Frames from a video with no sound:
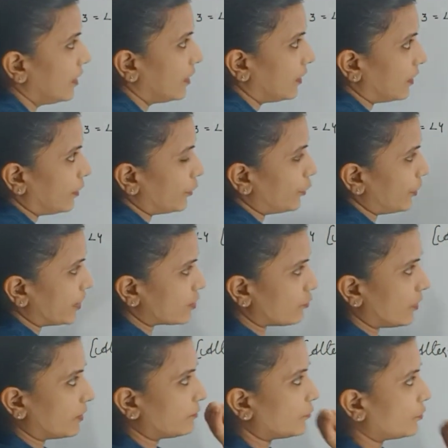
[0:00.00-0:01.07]
Now you need
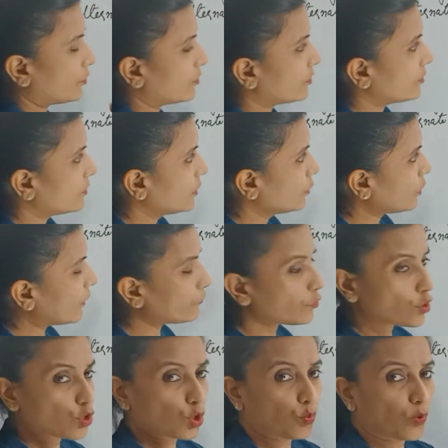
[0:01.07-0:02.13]
one more. You have to
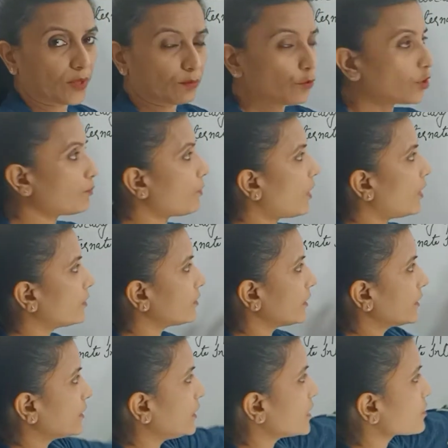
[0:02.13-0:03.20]
show one more part in
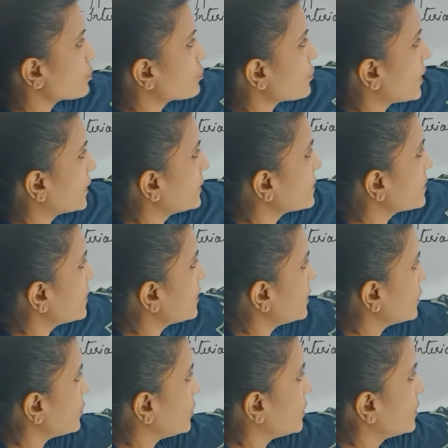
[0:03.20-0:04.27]
these two triangles are
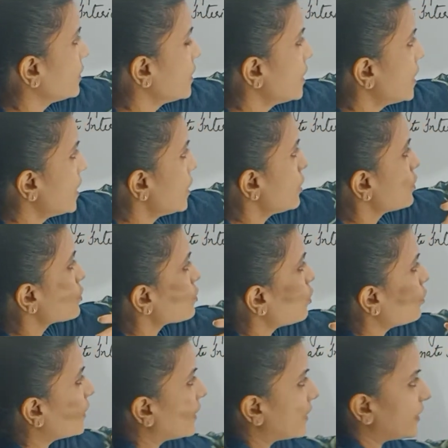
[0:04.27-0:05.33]
equal. So
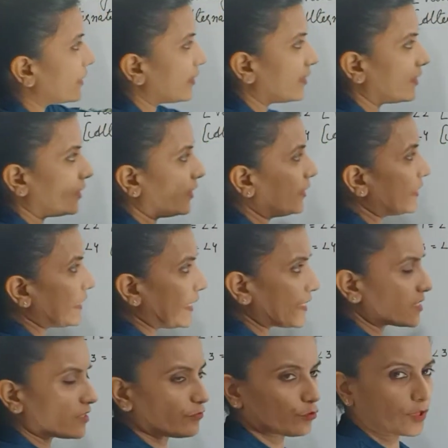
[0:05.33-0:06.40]
in case
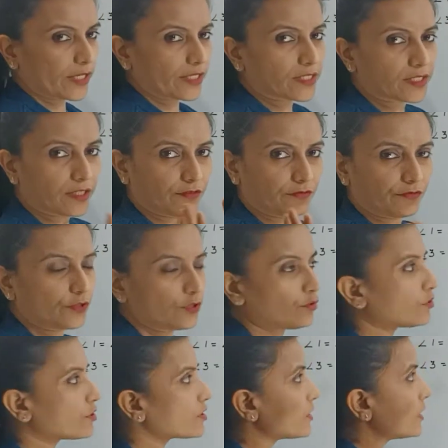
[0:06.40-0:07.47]
if you get
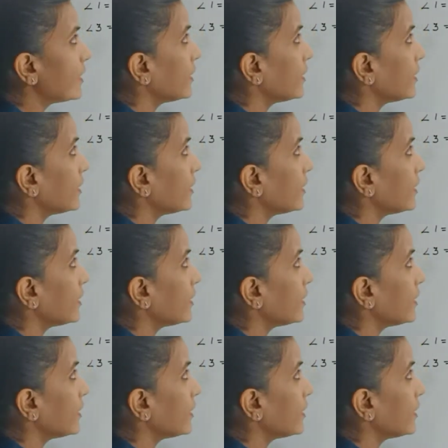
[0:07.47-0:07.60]
confused,